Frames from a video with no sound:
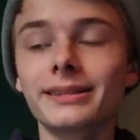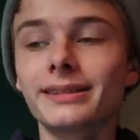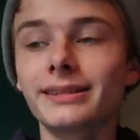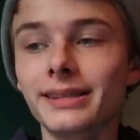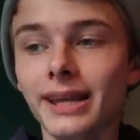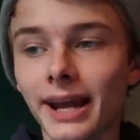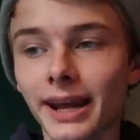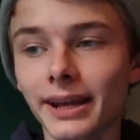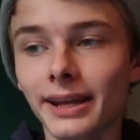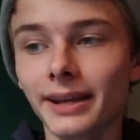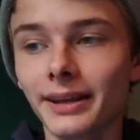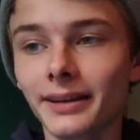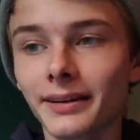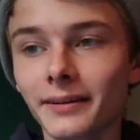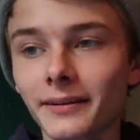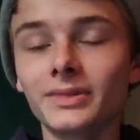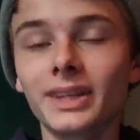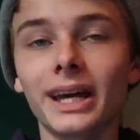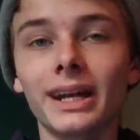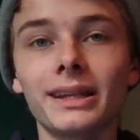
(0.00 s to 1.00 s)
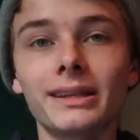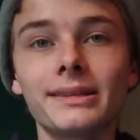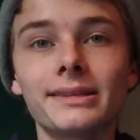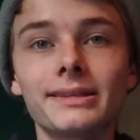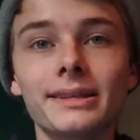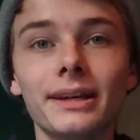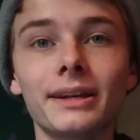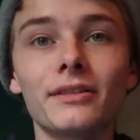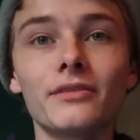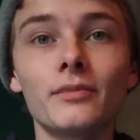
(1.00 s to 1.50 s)
decided that
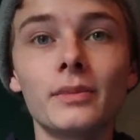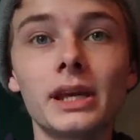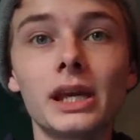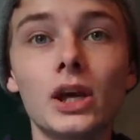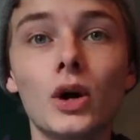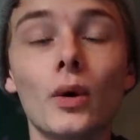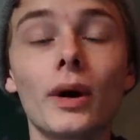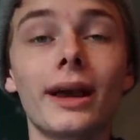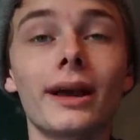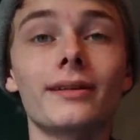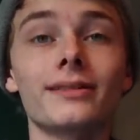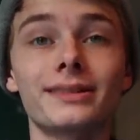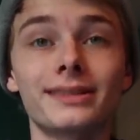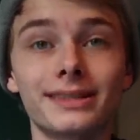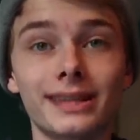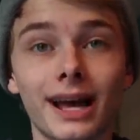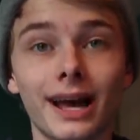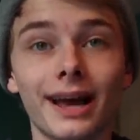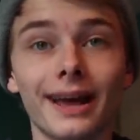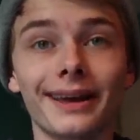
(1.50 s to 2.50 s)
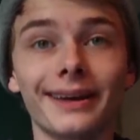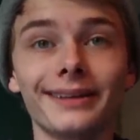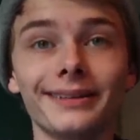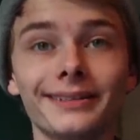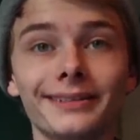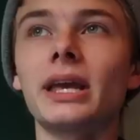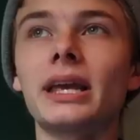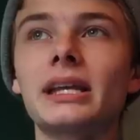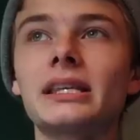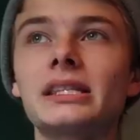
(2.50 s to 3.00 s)
instead of me going outside,
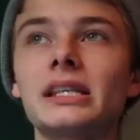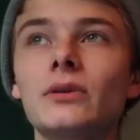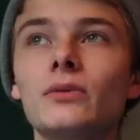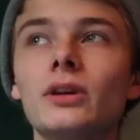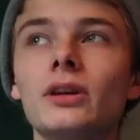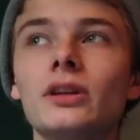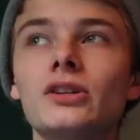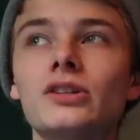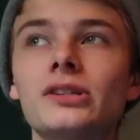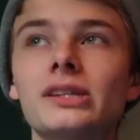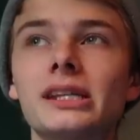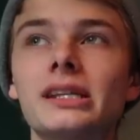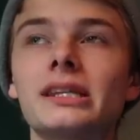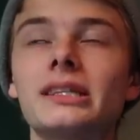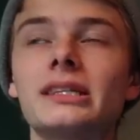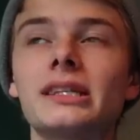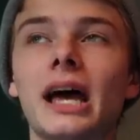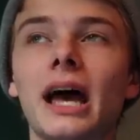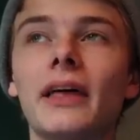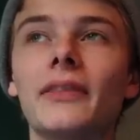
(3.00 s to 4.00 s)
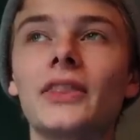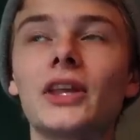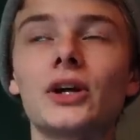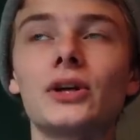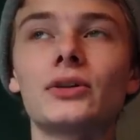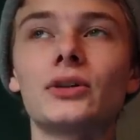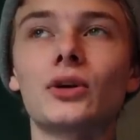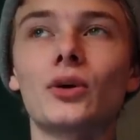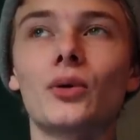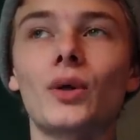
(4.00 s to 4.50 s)
I guess I would have just like sat there
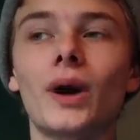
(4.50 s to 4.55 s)
in the